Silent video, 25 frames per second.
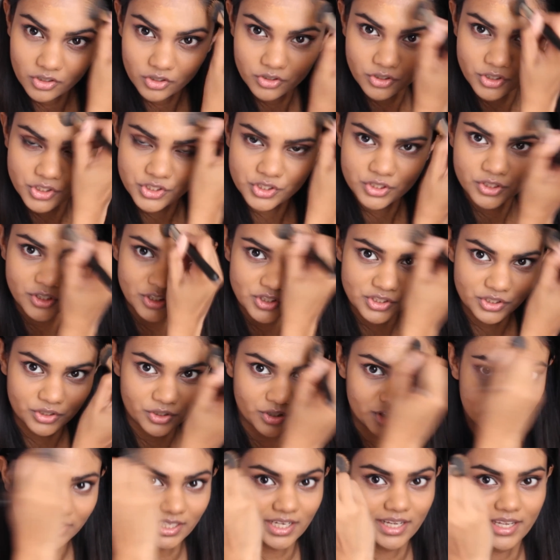Kuch Kuch
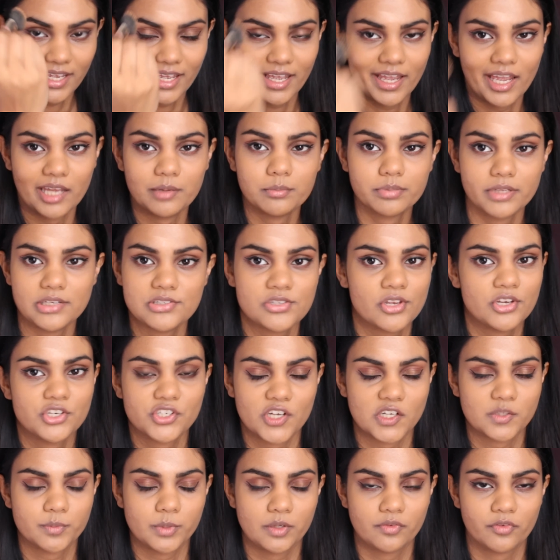Hota Hai, and please don't
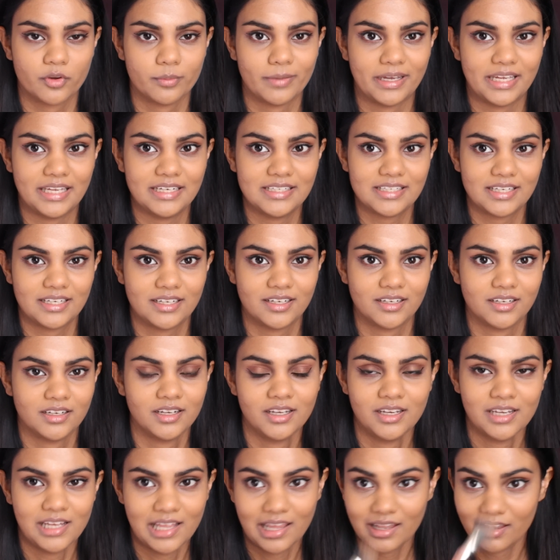judge me for my
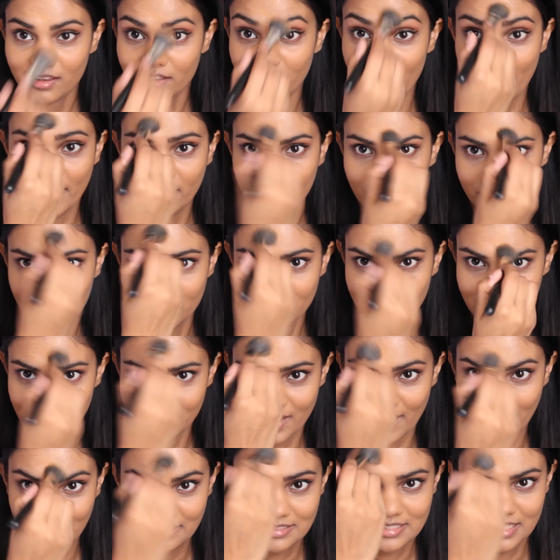lack of
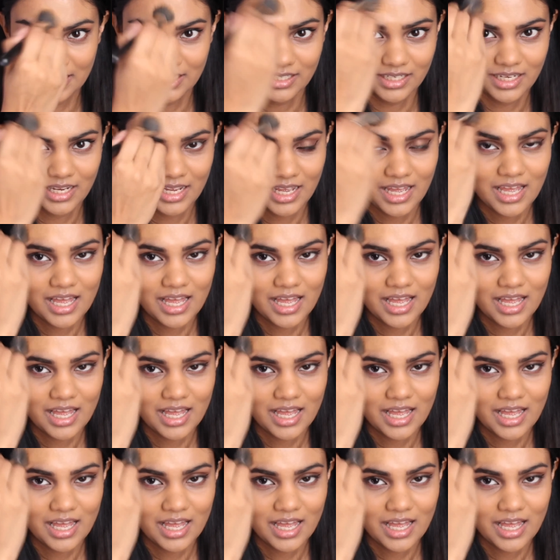Indian accent,